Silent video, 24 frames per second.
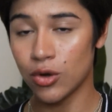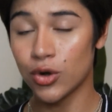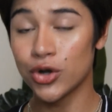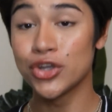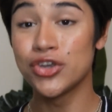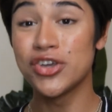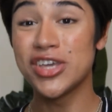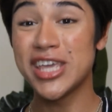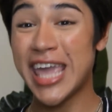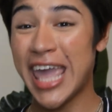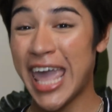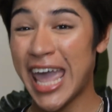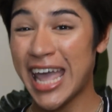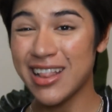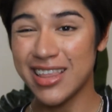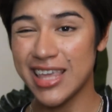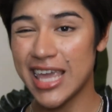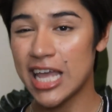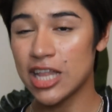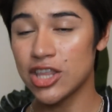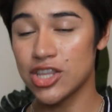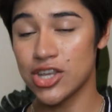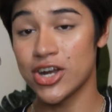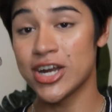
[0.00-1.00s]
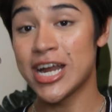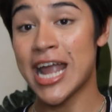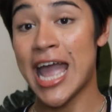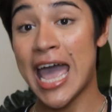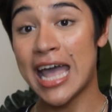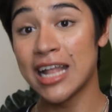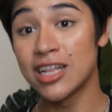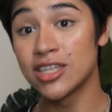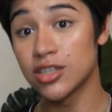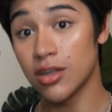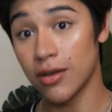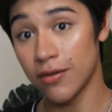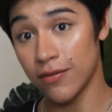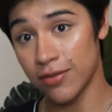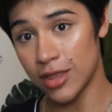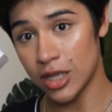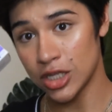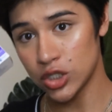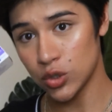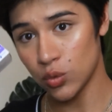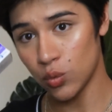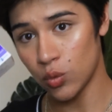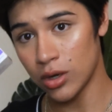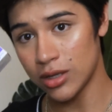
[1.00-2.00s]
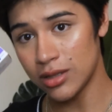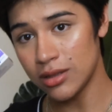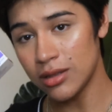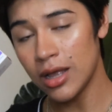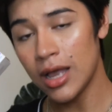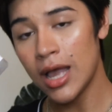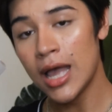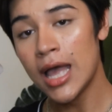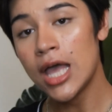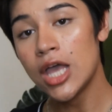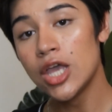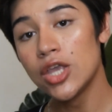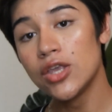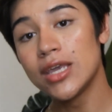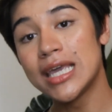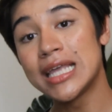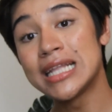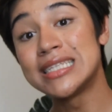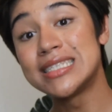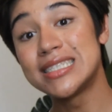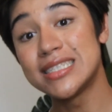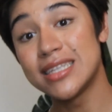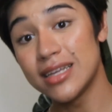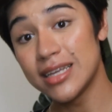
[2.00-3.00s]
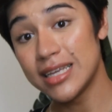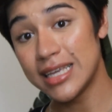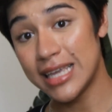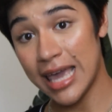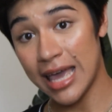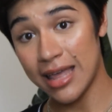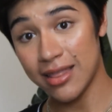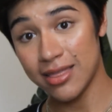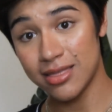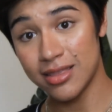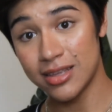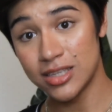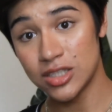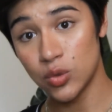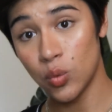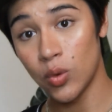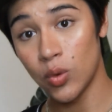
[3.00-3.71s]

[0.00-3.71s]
or you can't get your hands off this one, you can still get this